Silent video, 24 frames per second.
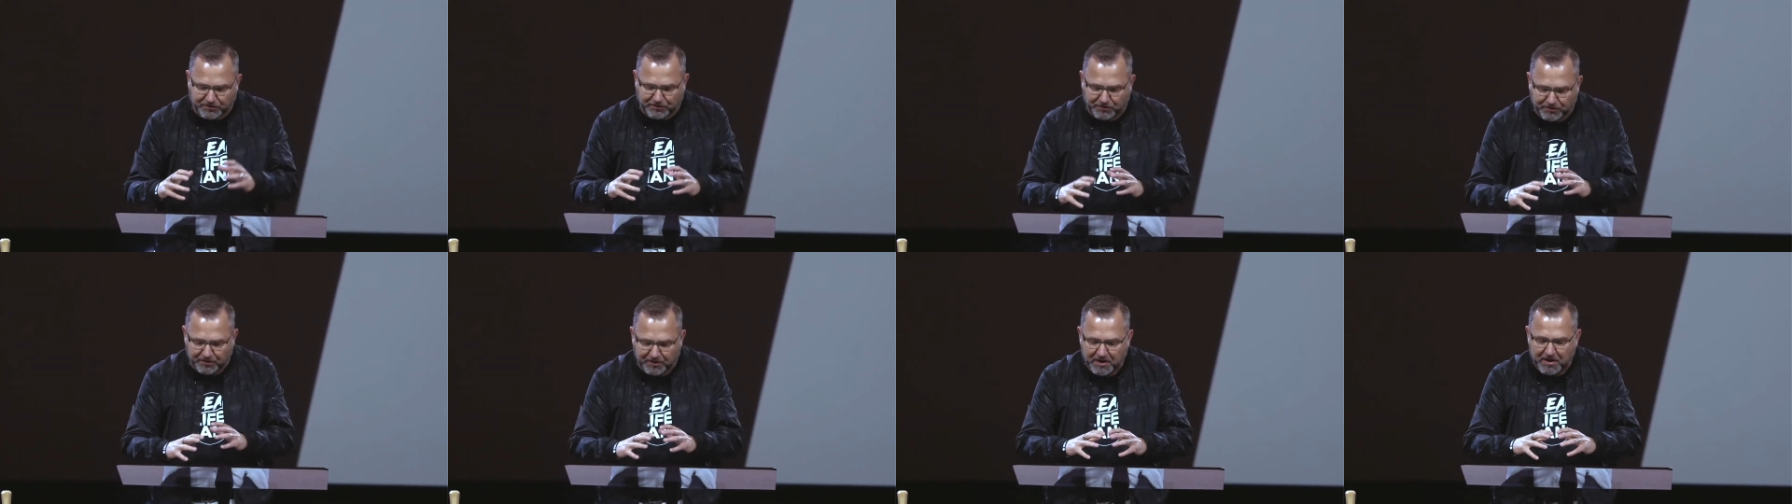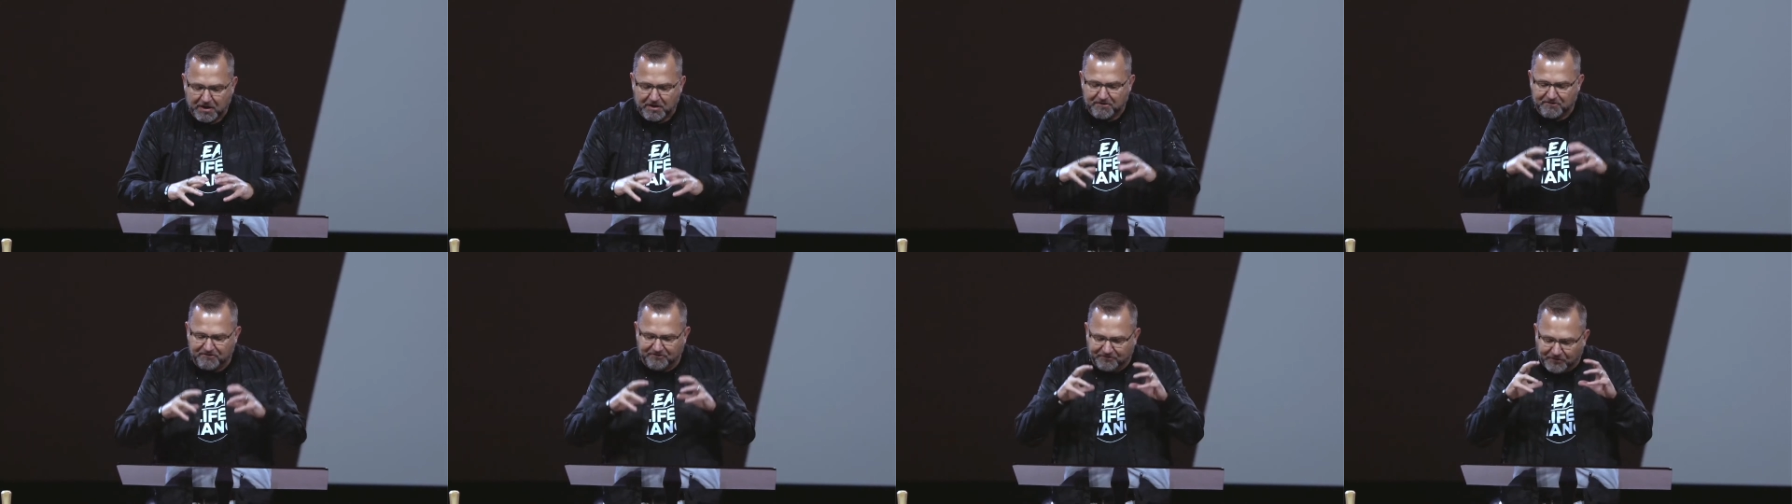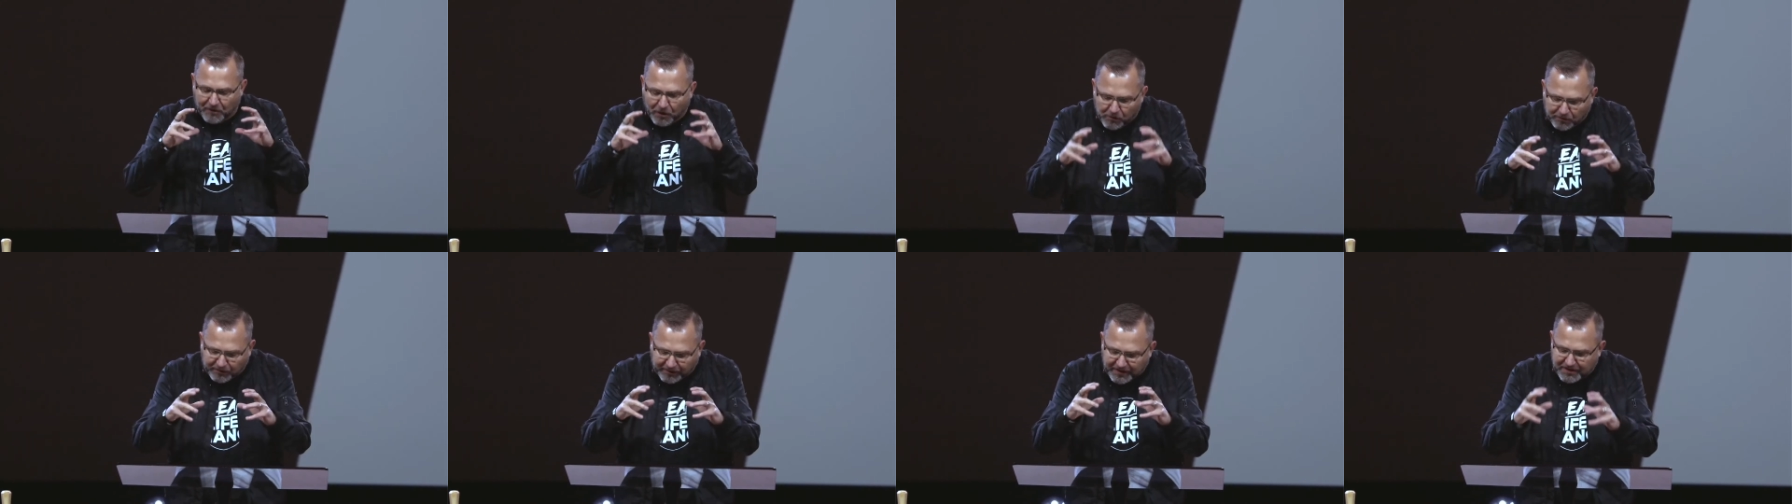to
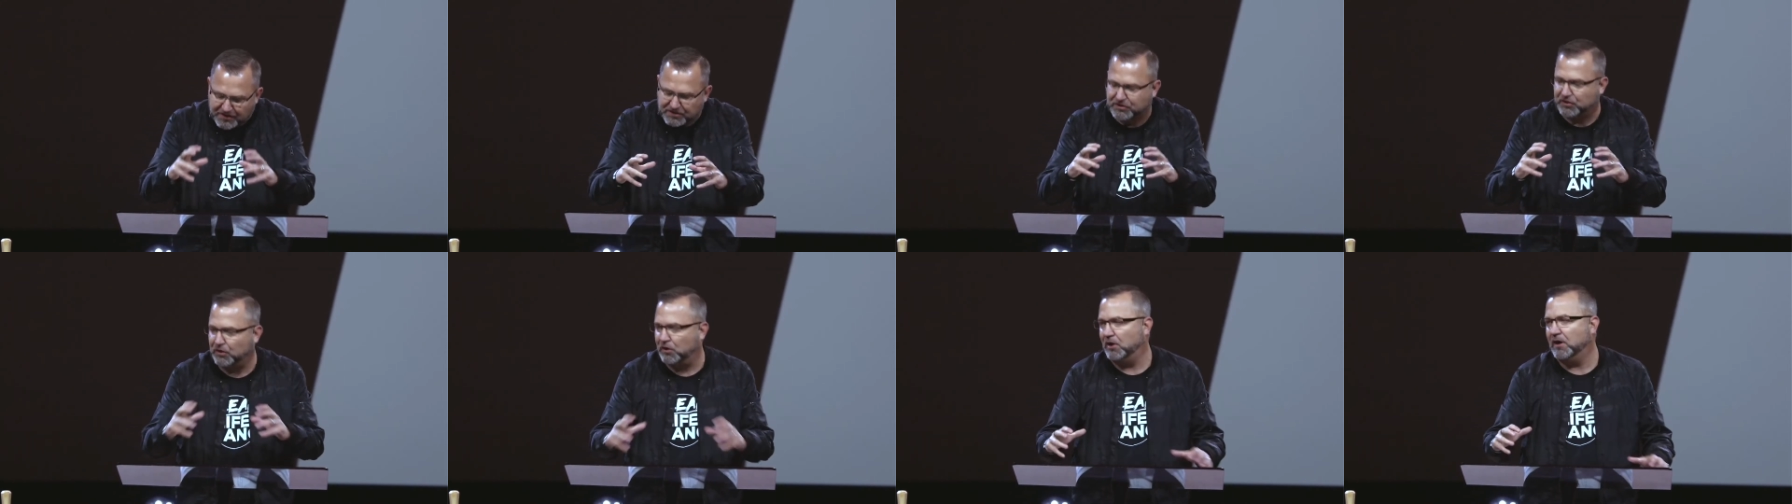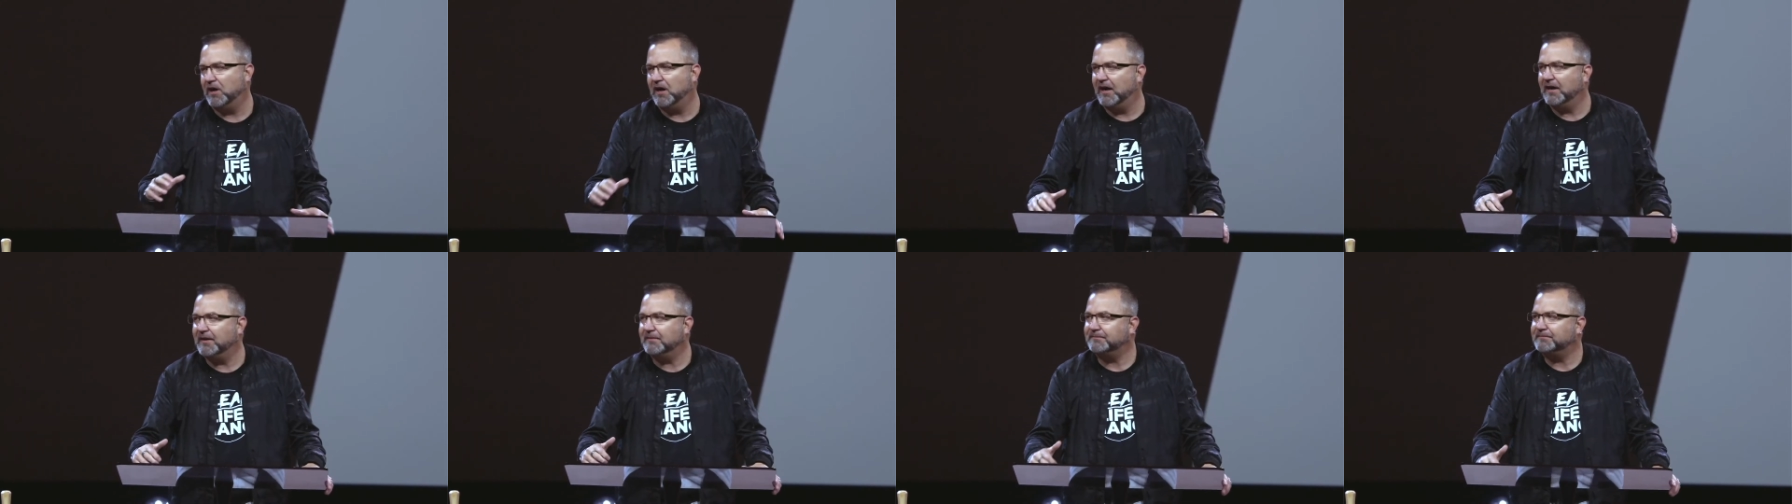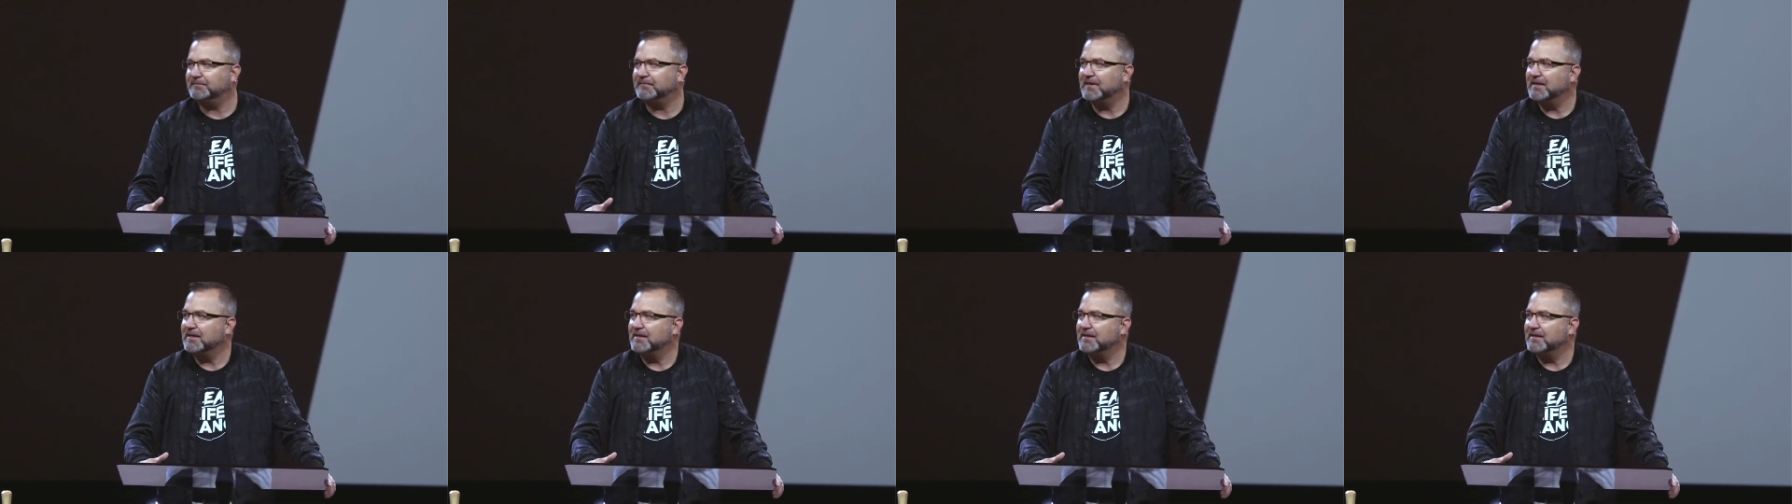focus on